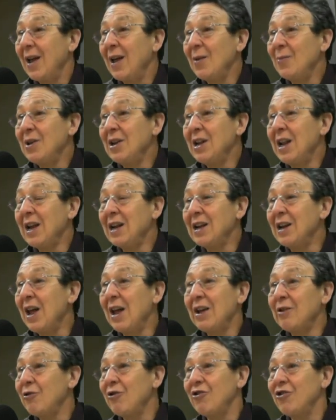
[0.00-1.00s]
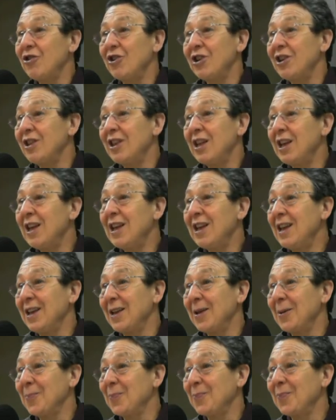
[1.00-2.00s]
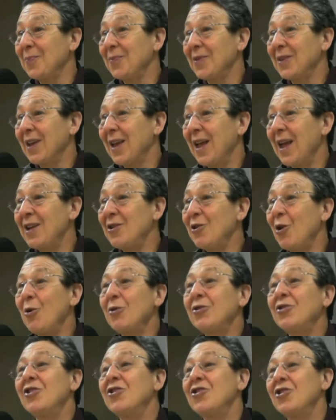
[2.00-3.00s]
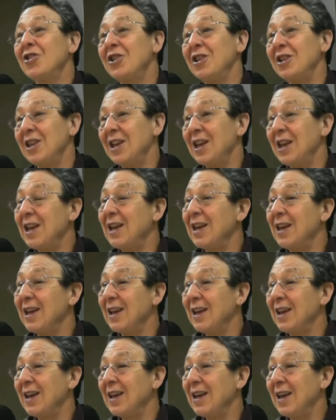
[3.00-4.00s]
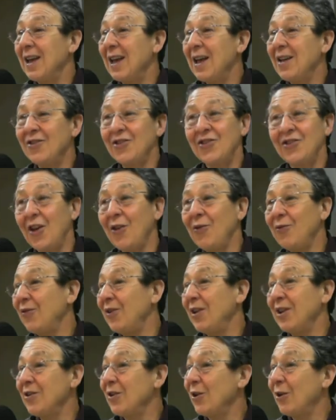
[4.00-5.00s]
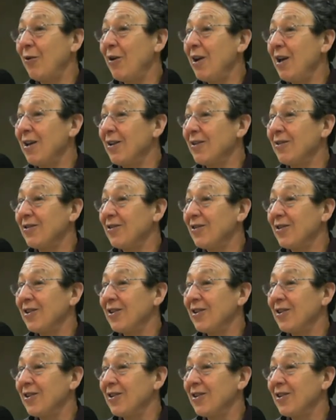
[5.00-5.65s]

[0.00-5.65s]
I mean, like nitrogen in the air, and oxygen in the air, and sulfur in the ground.